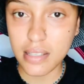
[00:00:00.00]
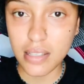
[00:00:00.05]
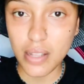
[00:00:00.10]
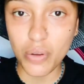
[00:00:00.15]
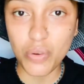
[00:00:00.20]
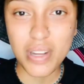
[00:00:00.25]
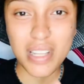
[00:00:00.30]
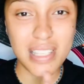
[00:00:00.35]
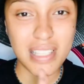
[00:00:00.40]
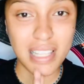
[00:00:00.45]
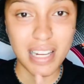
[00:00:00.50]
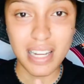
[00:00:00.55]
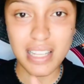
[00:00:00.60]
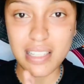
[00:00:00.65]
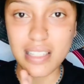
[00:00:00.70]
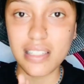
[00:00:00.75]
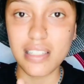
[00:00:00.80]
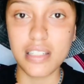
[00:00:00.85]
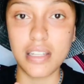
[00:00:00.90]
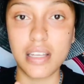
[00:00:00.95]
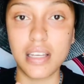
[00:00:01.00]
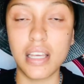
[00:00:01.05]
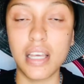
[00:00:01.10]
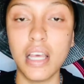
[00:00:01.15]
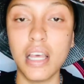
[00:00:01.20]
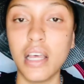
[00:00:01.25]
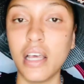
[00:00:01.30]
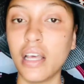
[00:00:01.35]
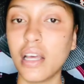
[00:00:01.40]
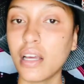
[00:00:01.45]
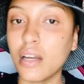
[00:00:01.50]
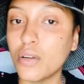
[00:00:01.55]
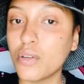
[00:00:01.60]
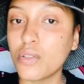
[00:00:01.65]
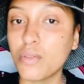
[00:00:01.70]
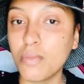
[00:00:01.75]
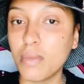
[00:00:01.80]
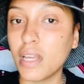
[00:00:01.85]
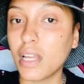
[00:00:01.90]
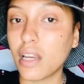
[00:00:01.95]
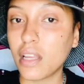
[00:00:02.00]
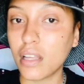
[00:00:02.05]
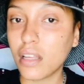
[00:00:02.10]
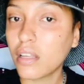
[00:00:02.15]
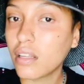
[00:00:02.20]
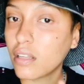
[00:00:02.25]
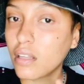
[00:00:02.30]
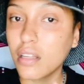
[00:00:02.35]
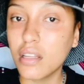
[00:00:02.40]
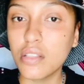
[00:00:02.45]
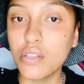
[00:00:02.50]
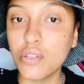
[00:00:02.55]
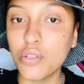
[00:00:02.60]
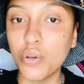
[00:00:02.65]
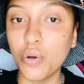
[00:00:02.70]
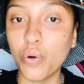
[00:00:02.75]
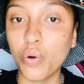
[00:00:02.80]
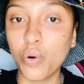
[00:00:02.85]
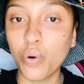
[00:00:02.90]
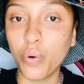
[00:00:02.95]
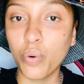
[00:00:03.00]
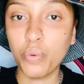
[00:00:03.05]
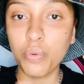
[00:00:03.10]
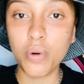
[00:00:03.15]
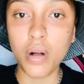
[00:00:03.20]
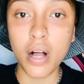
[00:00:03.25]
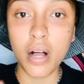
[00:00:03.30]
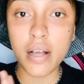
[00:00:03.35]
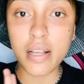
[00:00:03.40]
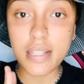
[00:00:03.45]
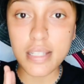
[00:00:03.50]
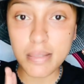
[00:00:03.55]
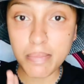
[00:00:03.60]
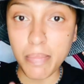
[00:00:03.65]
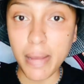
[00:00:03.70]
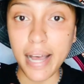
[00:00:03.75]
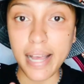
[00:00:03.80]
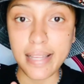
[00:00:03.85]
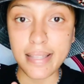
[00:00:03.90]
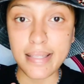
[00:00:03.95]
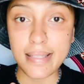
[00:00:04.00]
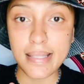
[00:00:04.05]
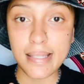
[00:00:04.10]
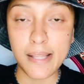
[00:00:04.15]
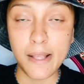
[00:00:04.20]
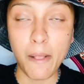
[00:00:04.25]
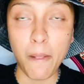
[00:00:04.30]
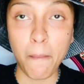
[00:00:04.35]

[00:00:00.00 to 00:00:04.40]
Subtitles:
Now on a stress nje rosemary, it's your go spice.